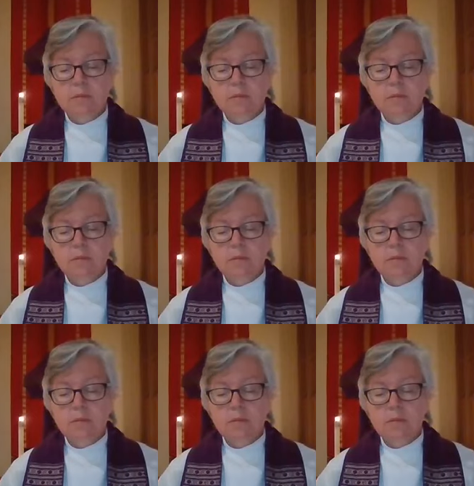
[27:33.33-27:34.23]

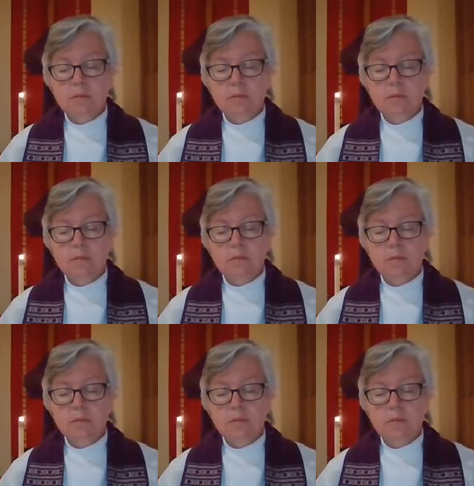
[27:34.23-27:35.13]

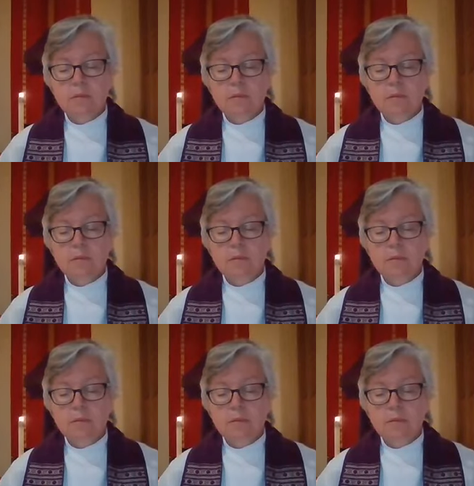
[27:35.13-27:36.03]

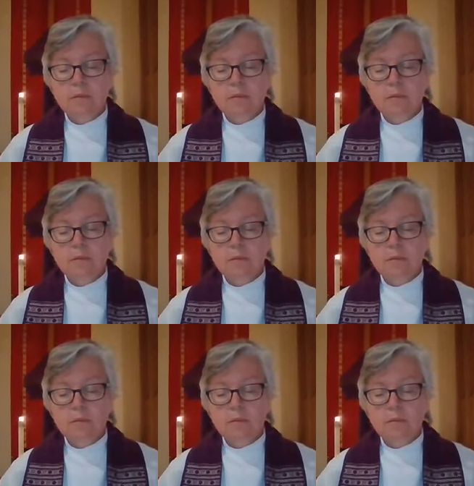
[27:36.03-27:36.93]

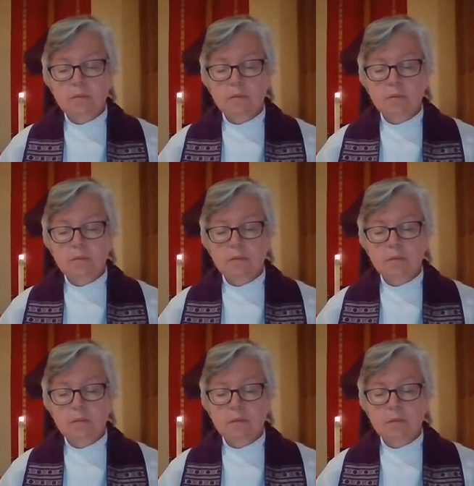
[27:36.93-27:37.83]

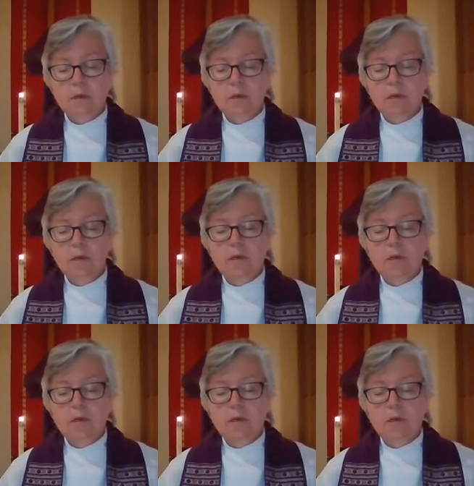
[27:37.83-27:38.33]
Nothing is said.